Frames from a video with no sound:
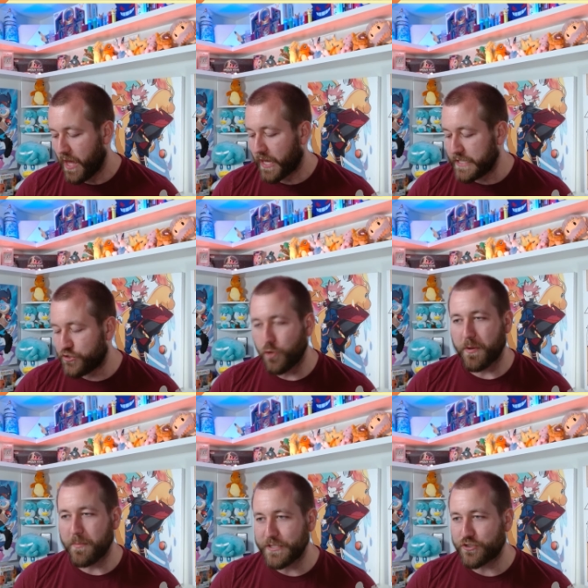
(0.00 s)
consumer
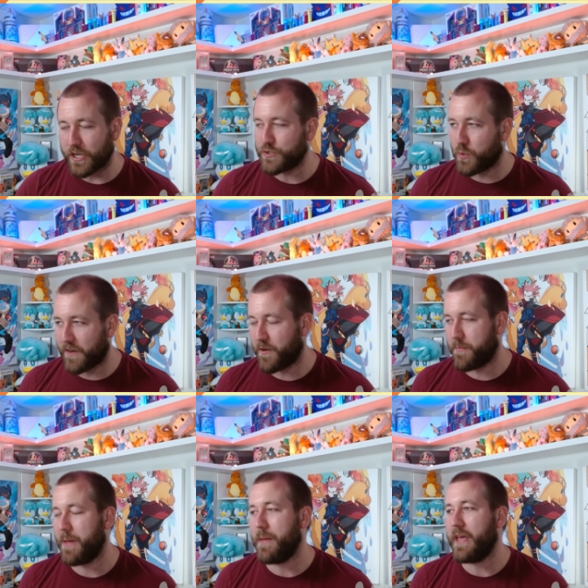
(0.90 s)
mistrust, whatever it
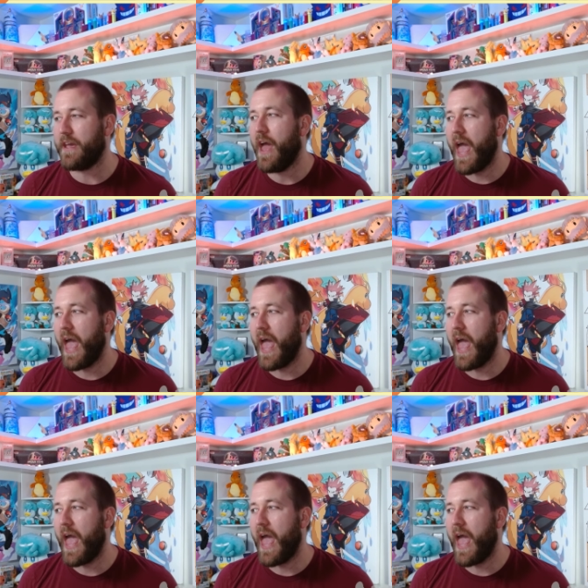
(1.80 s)
may be.